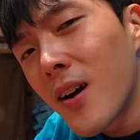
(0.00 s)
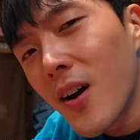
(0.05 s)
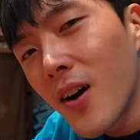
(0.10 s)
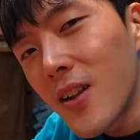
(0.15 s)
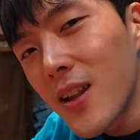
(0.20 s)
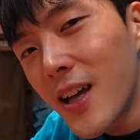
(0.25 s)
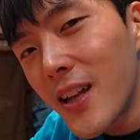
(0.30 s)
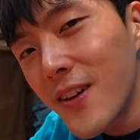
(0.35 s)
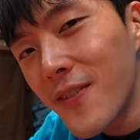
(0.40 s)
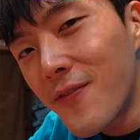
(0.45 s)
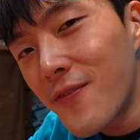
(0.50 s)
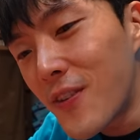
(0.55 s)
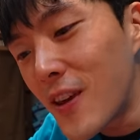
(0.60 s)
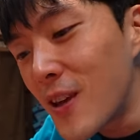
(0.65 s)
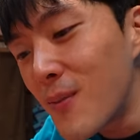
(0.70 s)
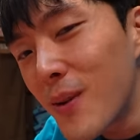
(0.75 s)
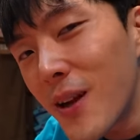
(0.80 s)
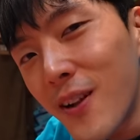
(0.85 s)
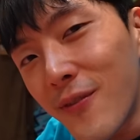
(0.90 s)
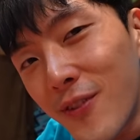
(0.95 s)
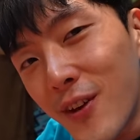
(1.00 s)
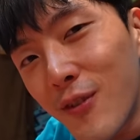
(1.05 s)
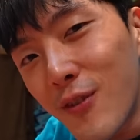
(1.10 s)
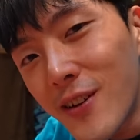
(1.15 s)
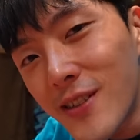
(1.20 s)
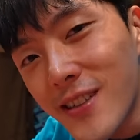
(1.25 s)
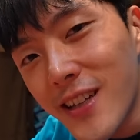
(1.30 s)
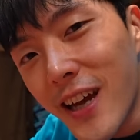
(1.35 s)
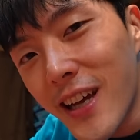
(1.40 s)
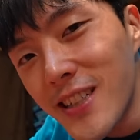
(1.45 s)
of female
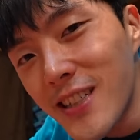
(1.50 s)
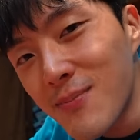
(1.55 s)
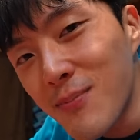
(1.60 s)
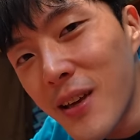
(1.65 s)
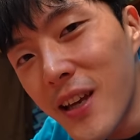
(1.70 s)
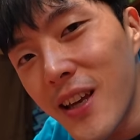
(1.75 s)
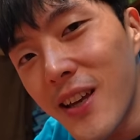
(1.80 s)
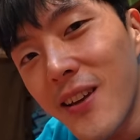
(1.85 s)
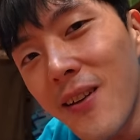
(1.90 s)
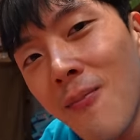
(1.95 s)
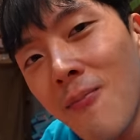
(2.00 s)
viewers ask me